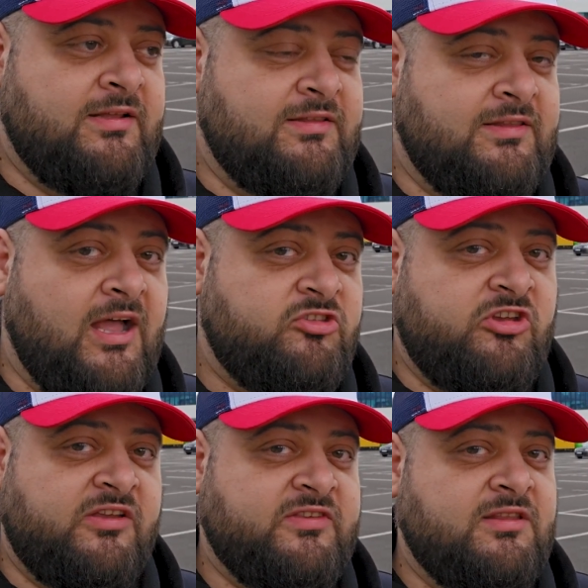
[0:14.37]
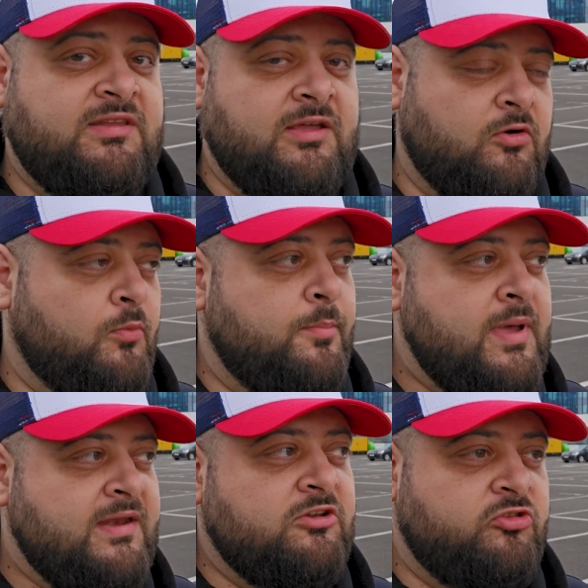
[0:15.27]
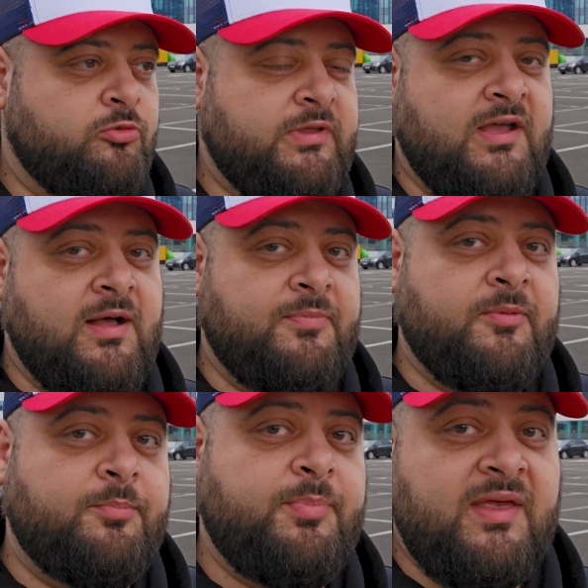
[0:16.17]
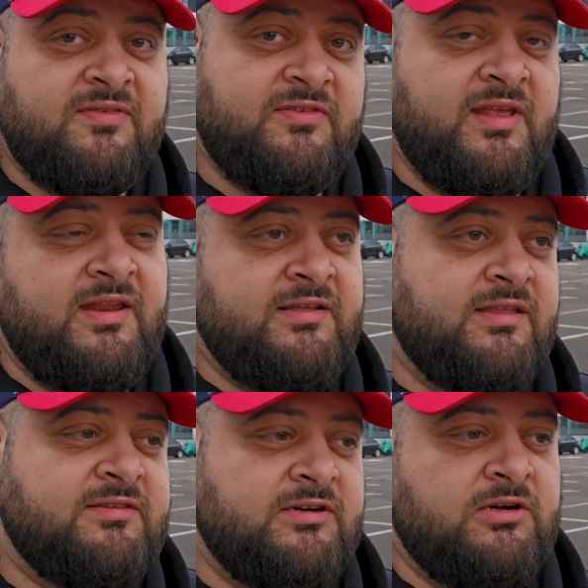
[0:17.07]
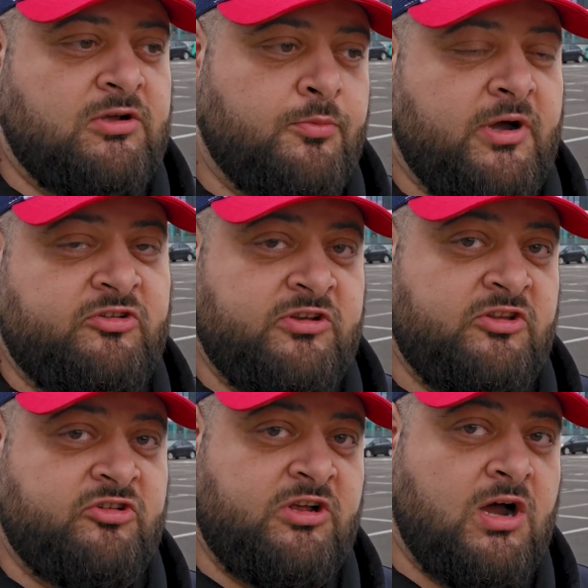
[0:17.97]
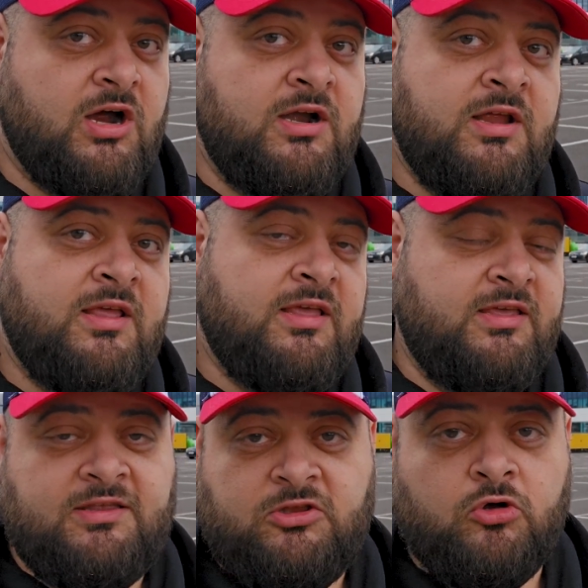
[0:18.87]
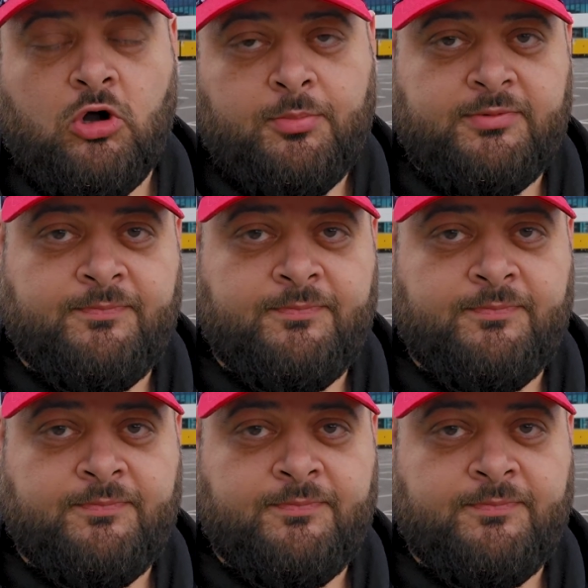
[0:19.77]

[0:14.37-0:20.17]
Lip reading: Dacia Sandero managed to become the best-selling internal combustion engine car in Europe.